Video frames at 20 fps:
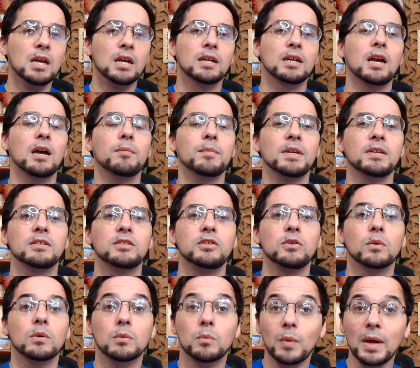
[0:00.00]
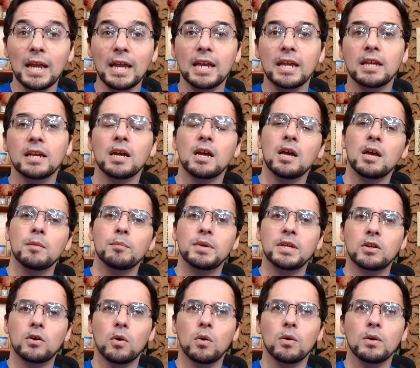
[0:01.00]
coming your way
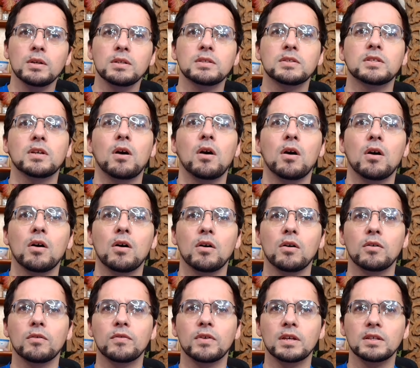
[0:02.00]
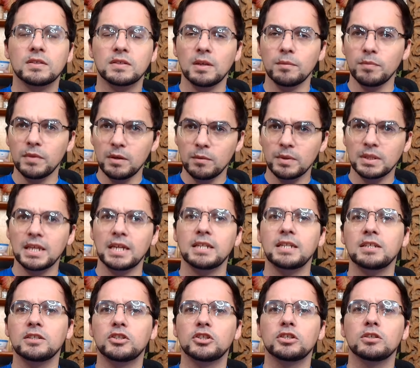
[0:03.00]
because of something
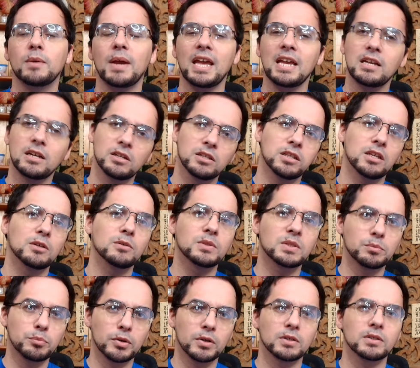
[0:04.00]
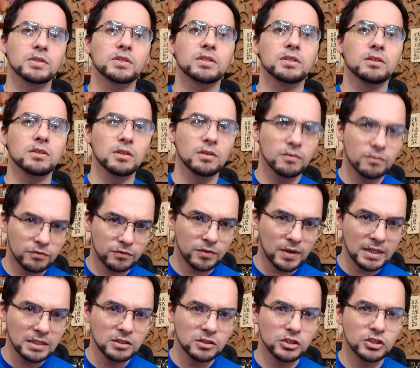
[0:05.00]
relating to a close personal
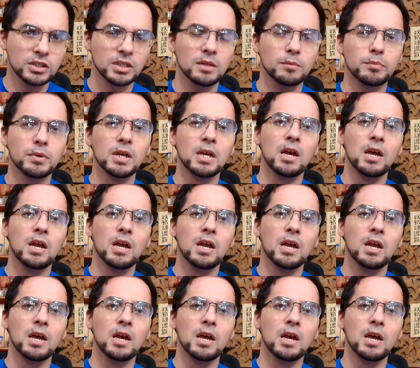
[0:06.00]
friendship,